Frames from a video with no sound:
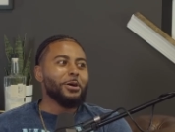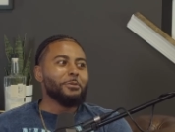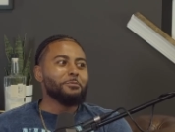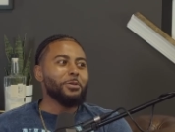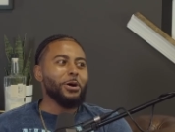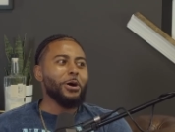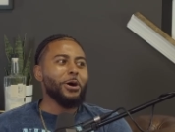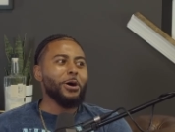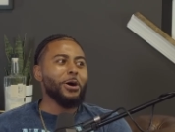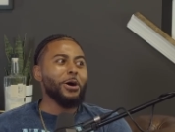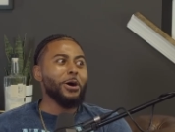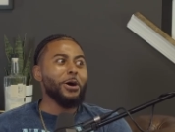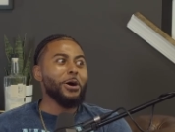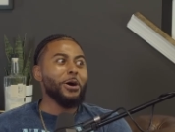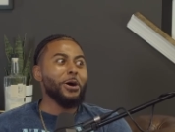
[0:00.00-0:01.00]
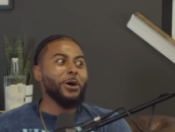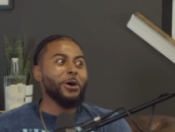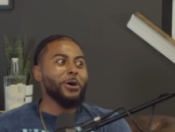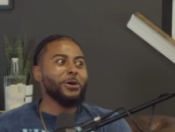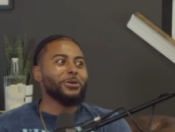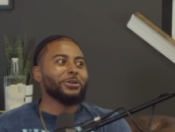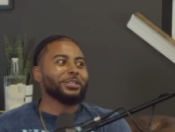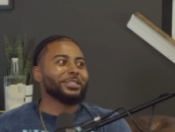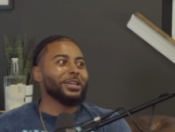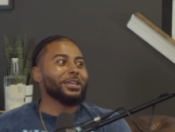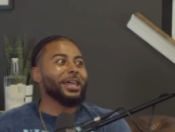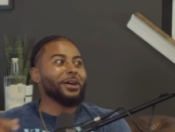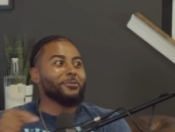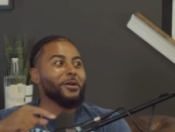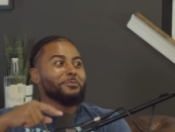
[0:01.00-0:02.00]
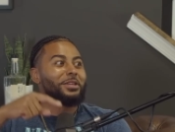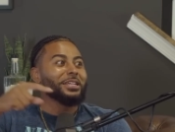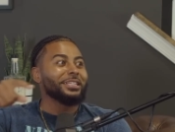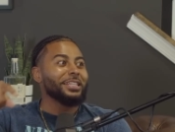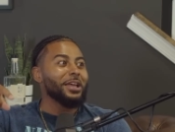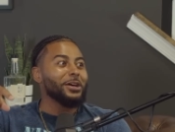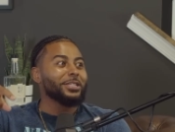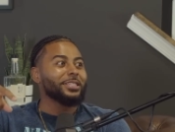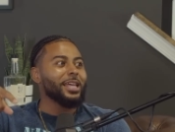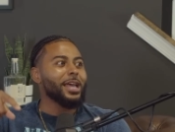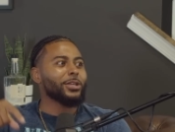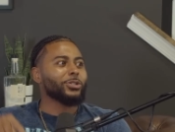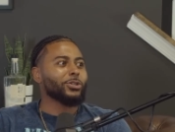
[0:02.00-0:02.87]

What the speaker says: Boo! So they like want me to stay on stage.